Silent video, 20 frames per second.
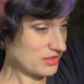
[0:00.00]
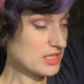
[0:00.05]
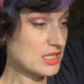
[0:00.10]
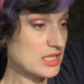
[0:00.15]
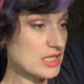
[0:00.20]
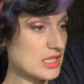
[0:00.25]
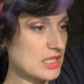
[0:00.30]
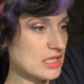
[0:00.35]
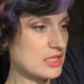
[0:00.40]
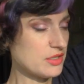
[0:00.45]

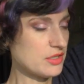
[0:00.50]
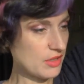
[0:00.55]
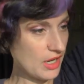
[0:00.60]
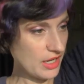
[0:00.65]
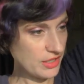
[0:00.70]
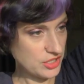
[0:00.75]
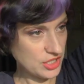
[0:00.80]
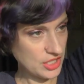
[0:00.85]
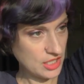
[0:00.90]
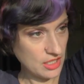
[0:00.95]
in a
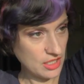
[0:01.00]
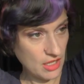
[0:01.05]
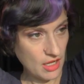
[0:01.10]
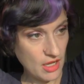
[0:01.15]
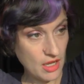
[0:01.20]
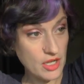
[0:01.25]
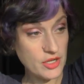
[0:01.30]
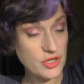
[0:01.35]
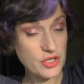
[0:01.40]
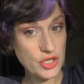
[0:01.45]
direction
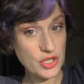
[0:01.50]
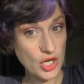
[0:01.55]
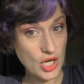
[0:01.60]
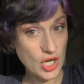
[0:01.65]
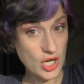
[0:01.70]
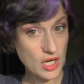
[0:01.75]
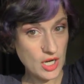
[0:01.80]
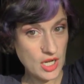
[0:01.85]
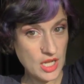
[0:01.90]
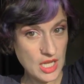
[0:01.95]

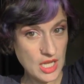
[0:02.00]
under.